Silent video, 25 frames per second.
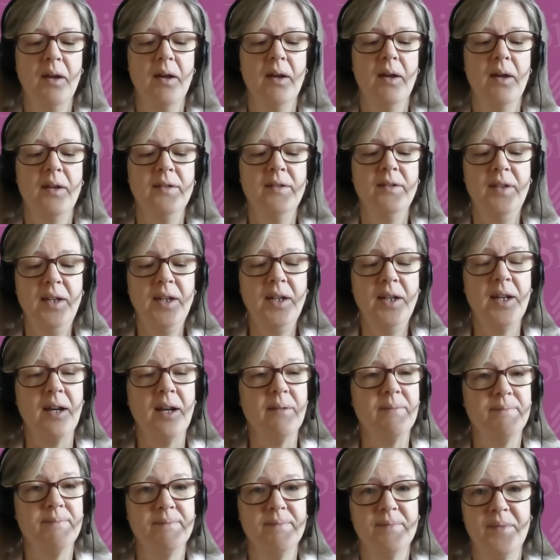SIDA,
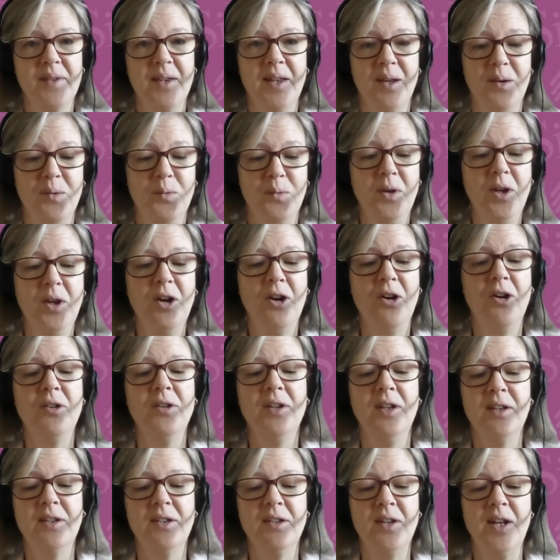we are an
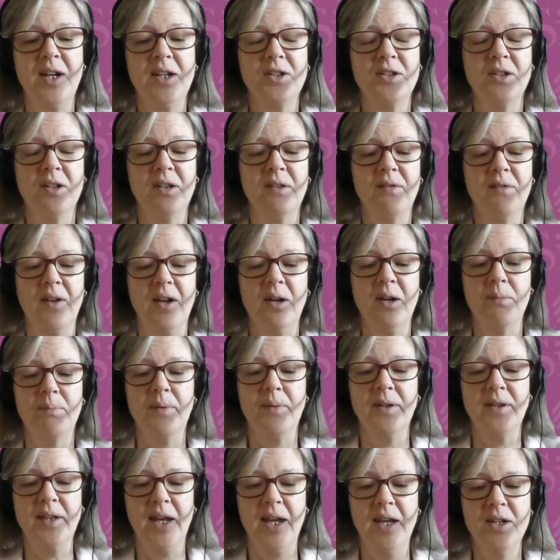international
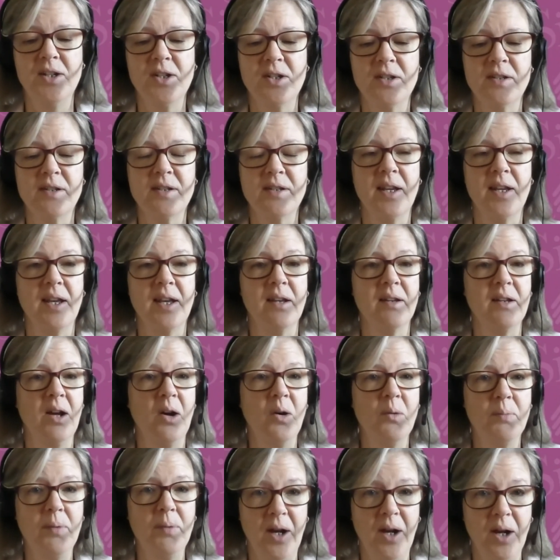development agency, and our
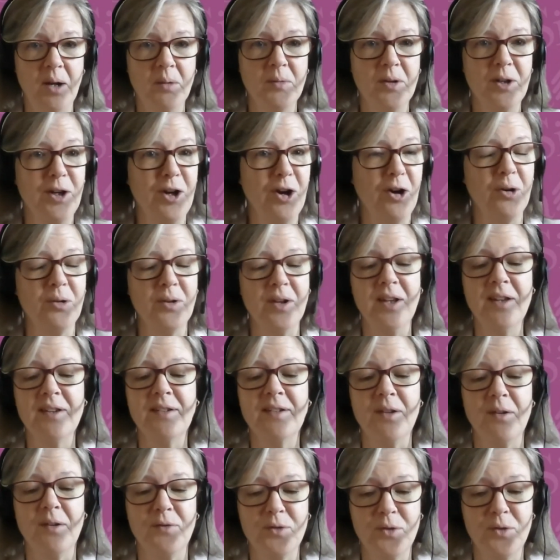primary goal is,
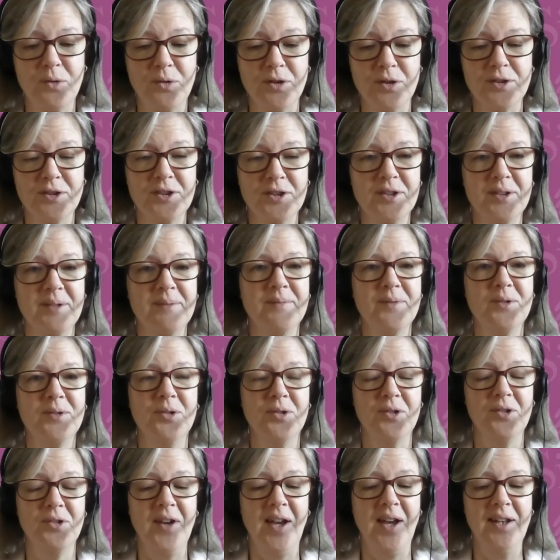of course, to
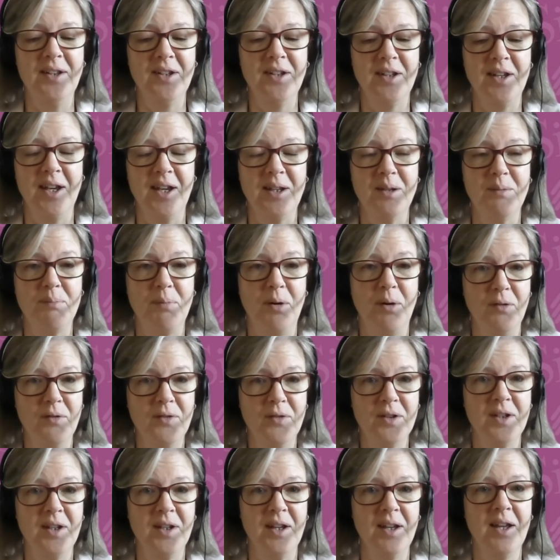eradicate
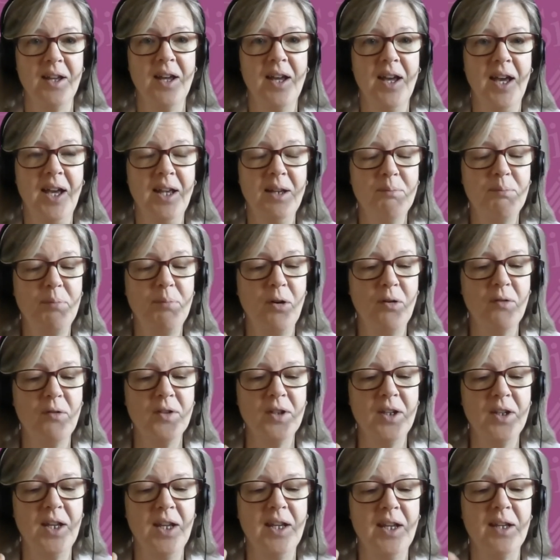poverty, and
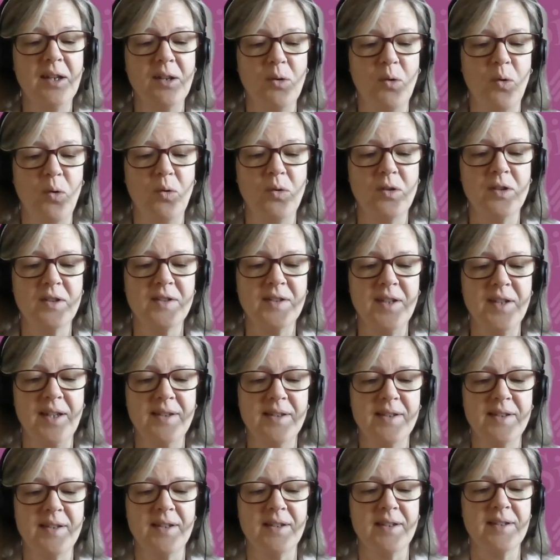poverty in all
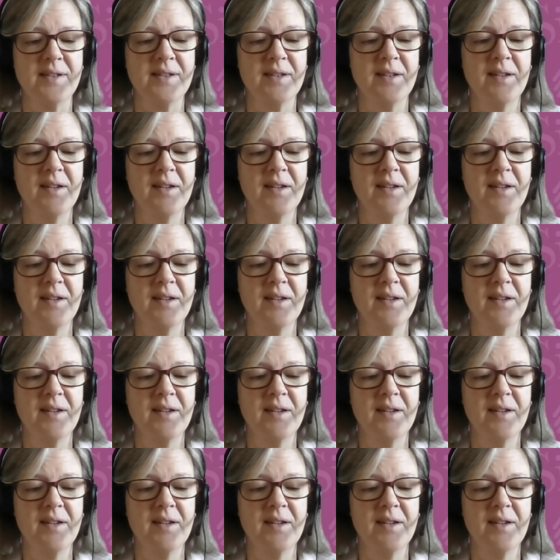senses.